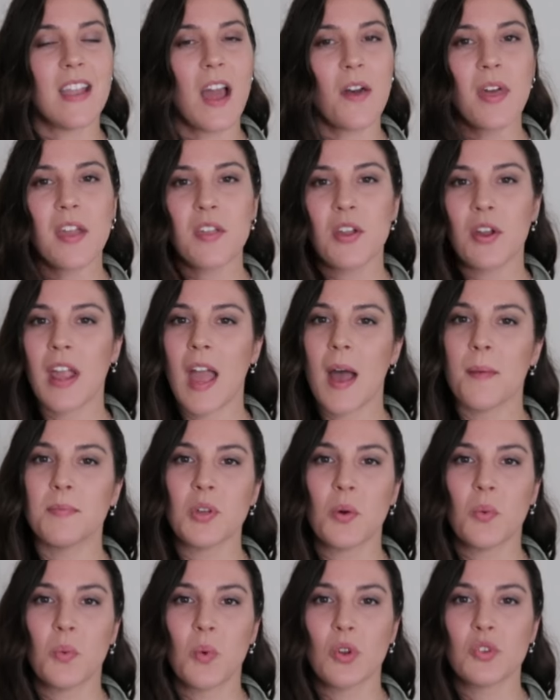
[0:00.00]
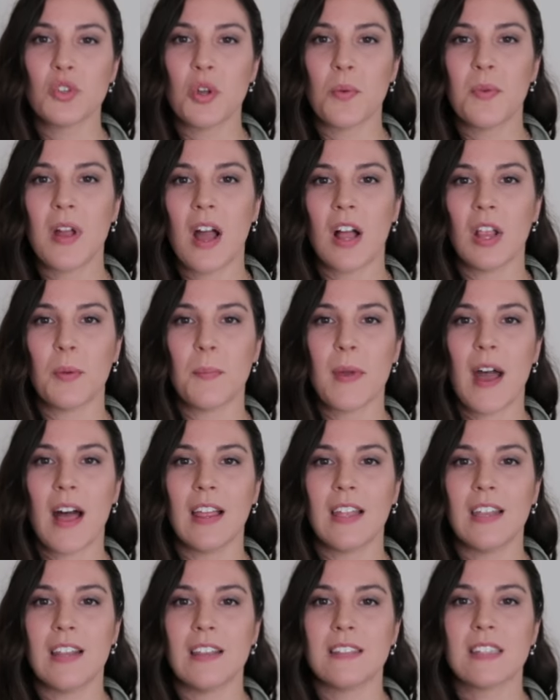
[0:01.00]
Now that your capsule wardrobe color
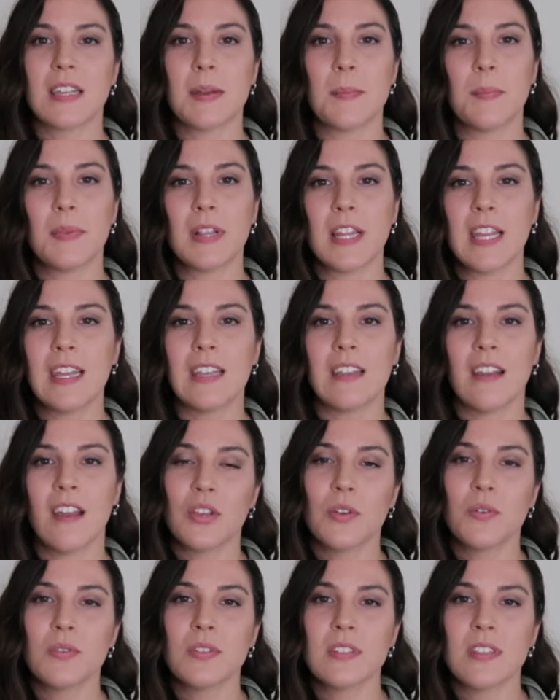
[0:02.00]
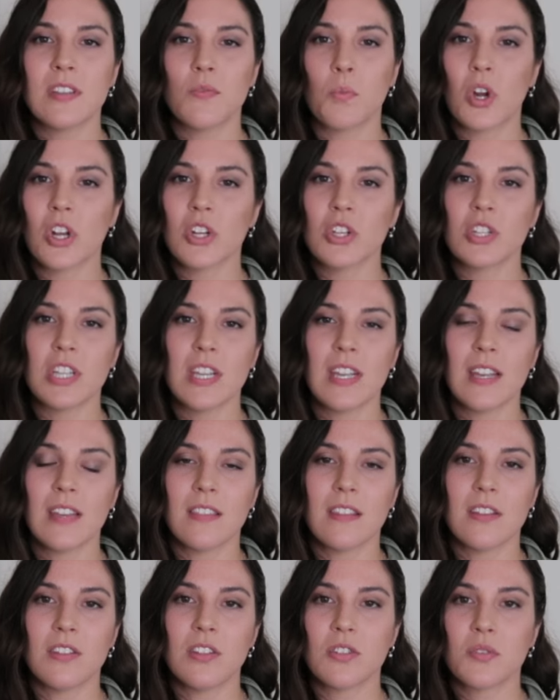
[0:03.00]
palette is complete, use the worksheet
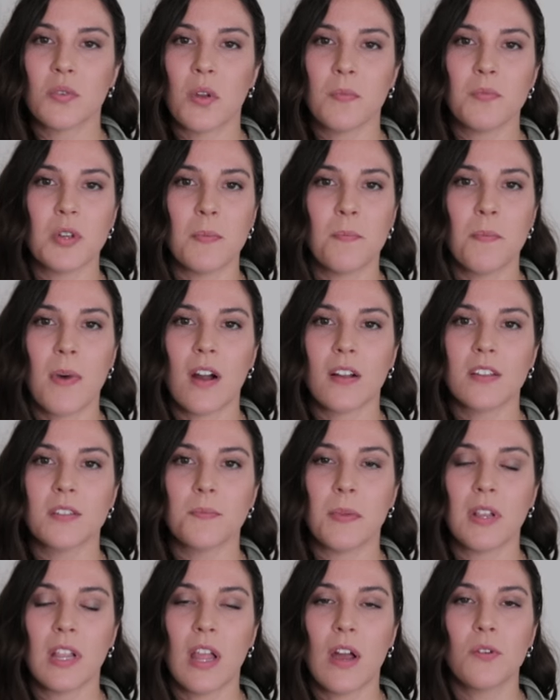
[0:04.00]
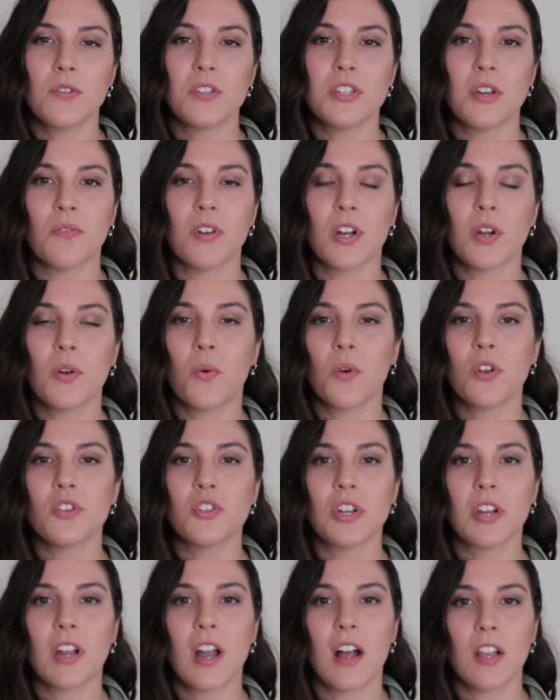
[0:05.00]
in the description box below to
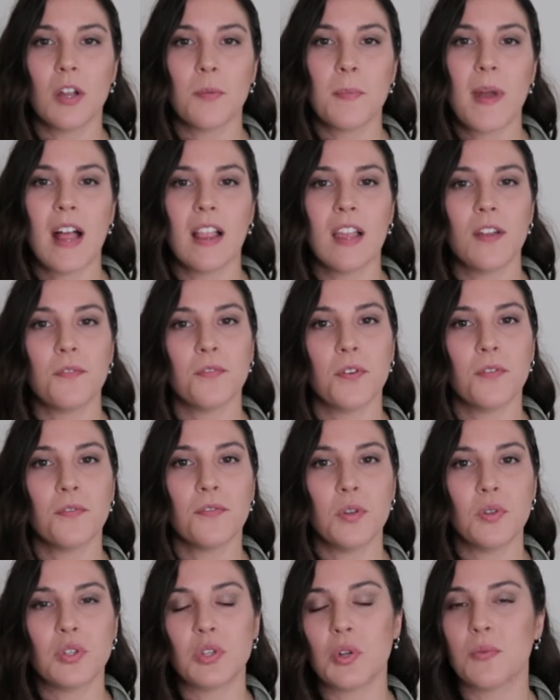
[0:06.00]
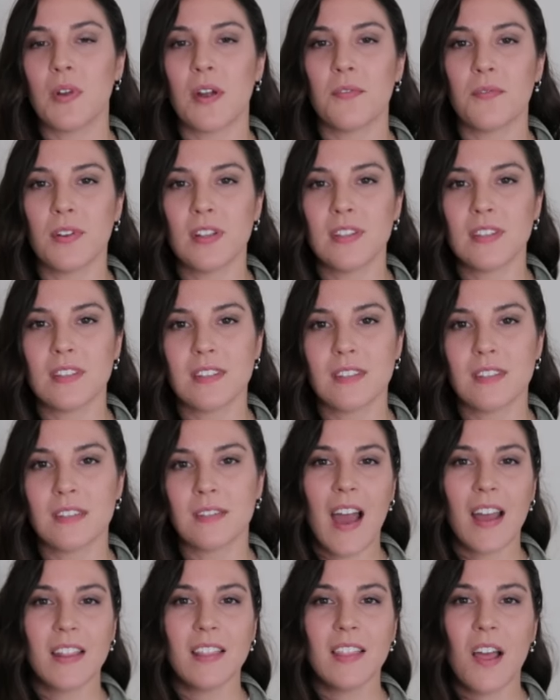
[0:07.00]
record your color palette for future reference.
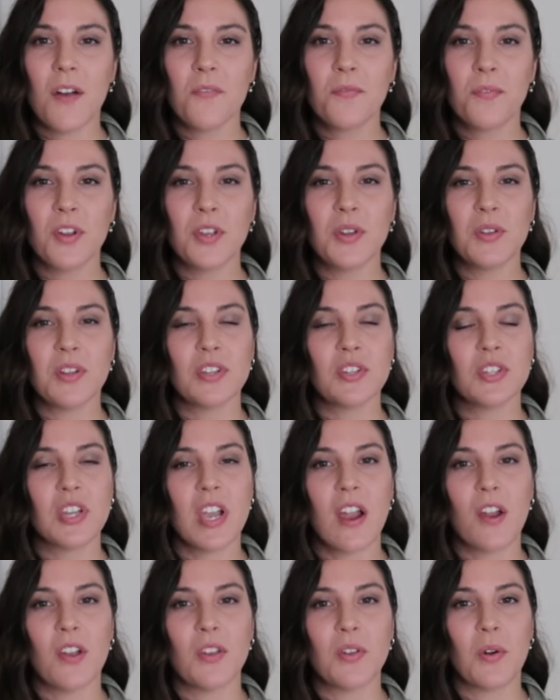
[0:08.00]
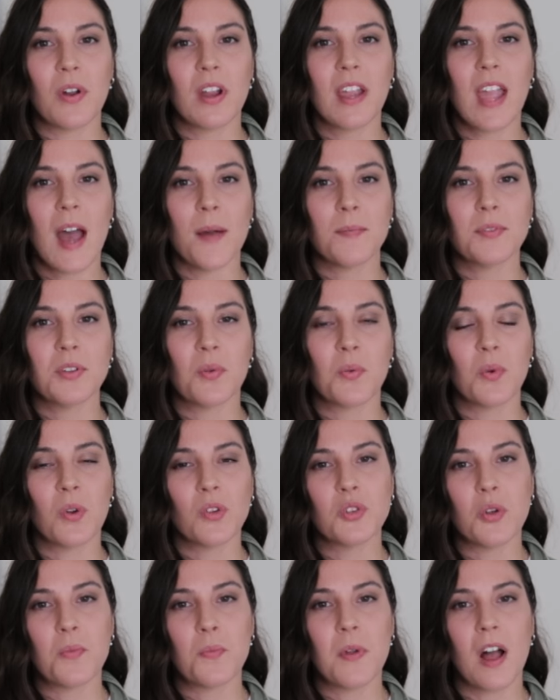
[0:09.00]
I'd love for you to share your capsule
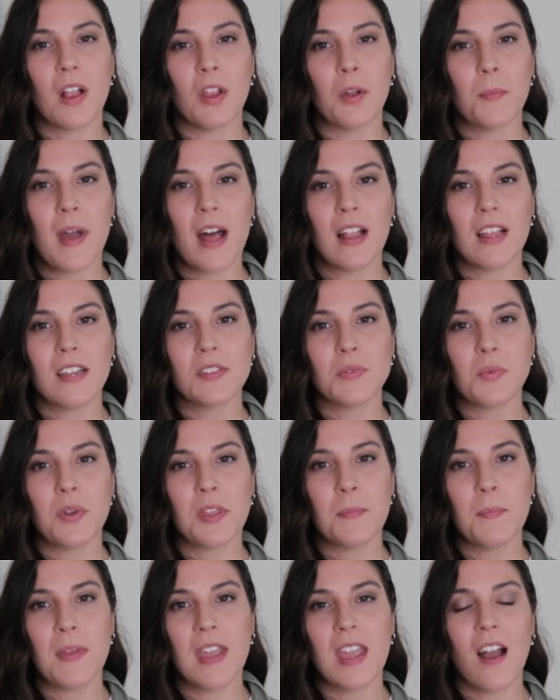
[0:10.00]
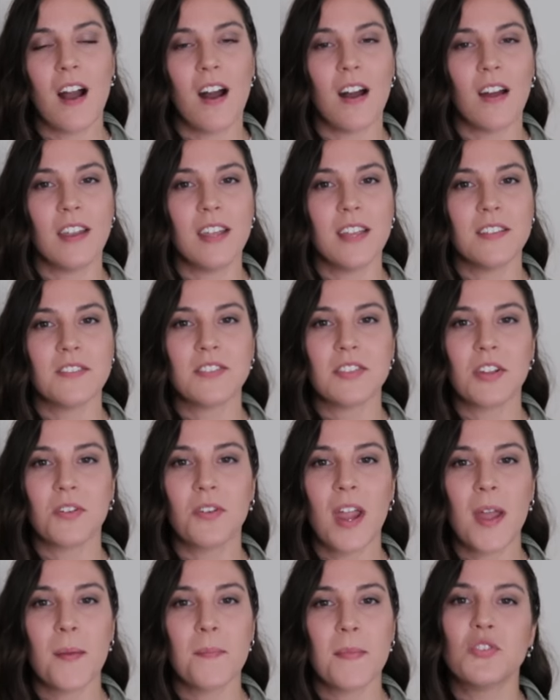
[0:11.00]
wardrobe color palettes with me on
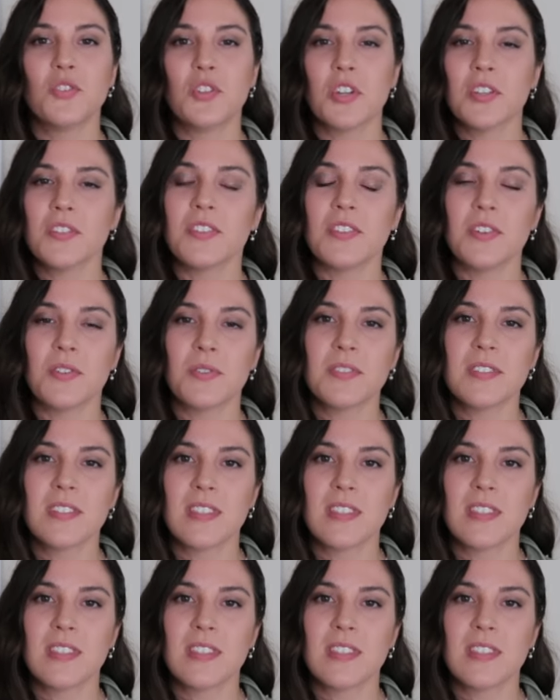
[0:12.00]
Instagram. Just use